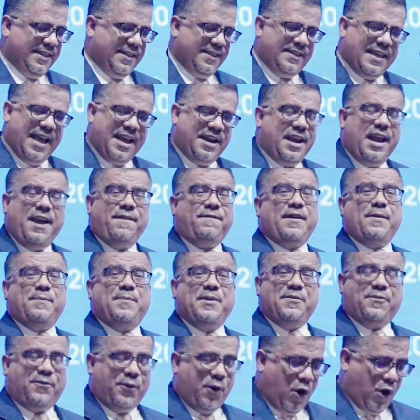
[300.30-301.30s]
than ever
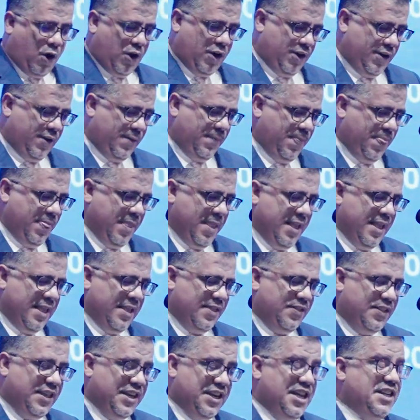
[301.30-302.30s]
before.
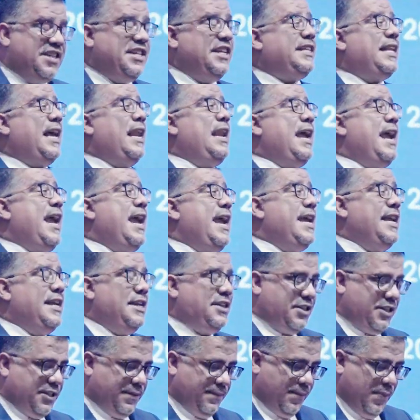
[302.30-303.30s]
The digital
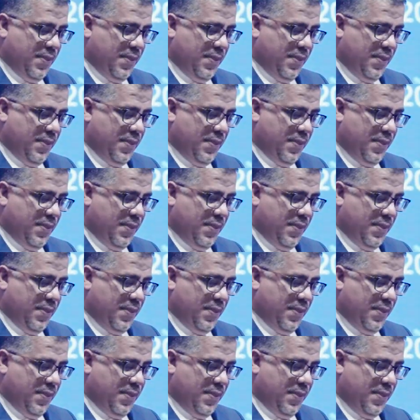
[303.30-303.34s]
age